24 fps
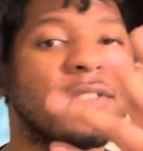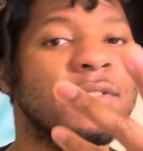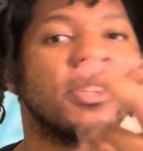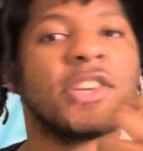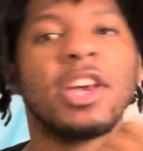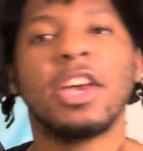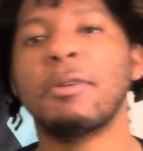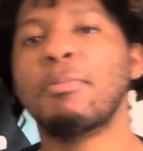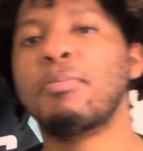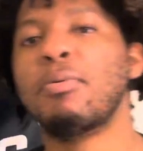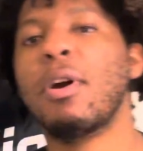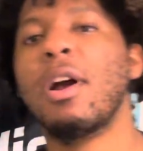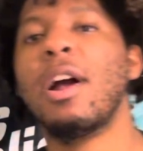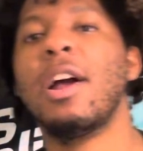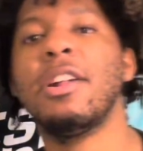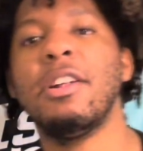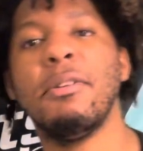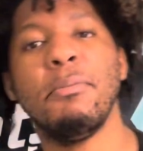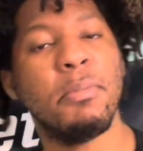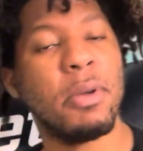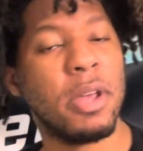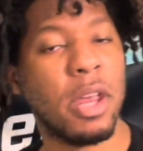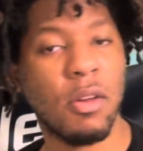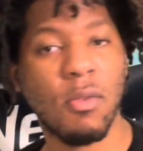take pride in
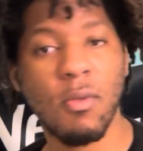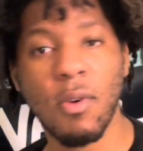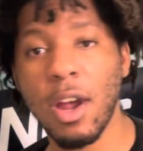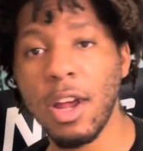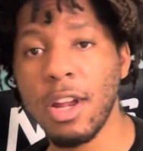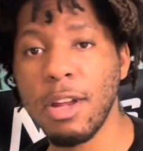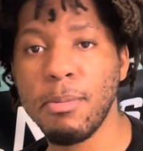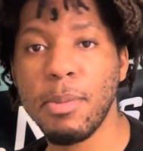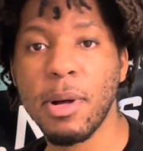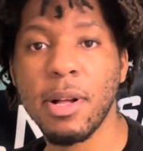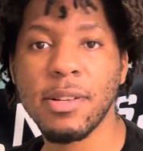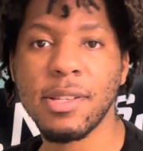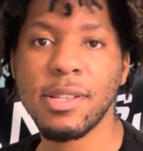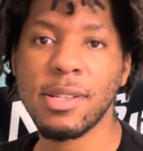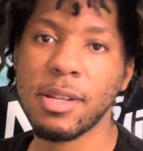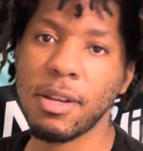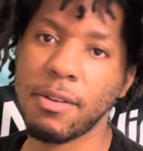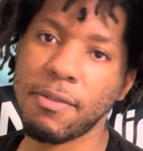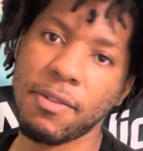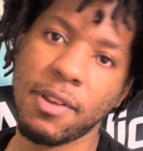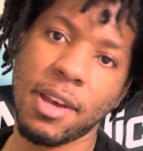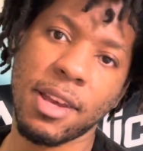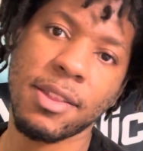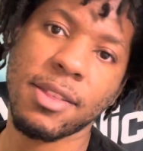being right about stuff
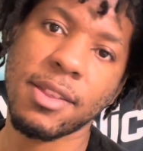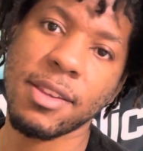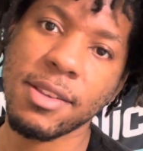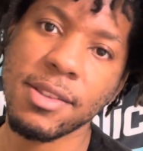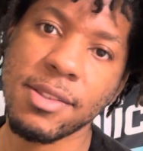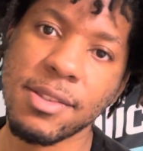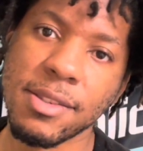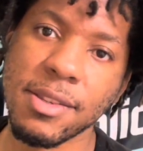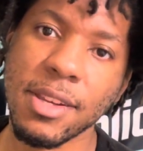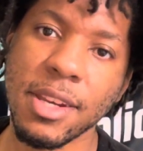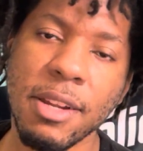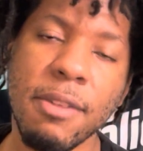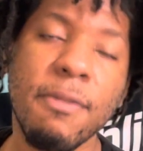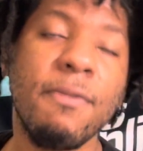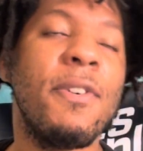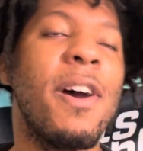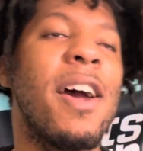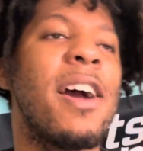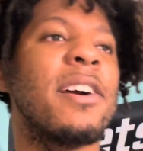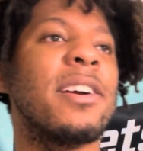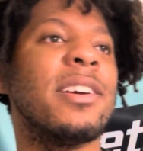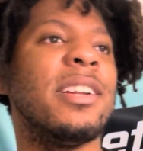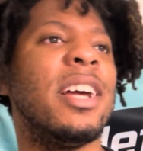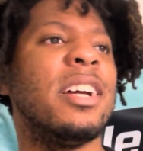like this. In
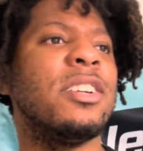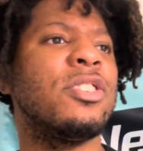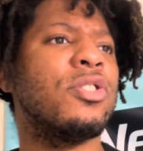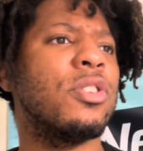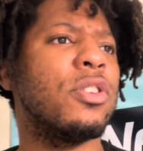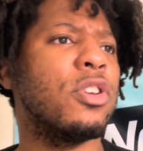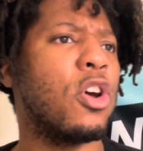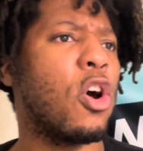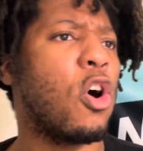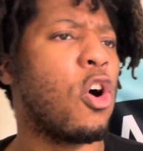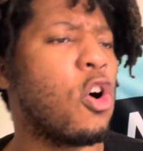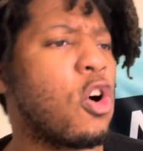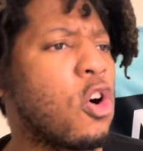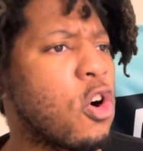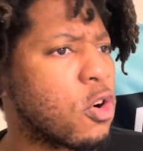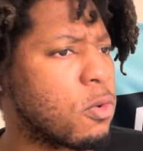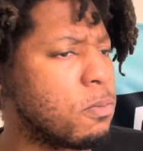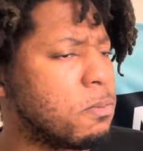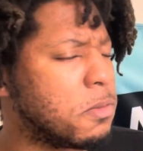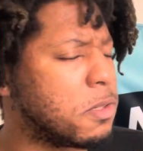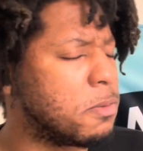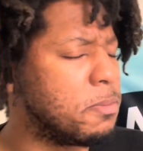fact, it actually harms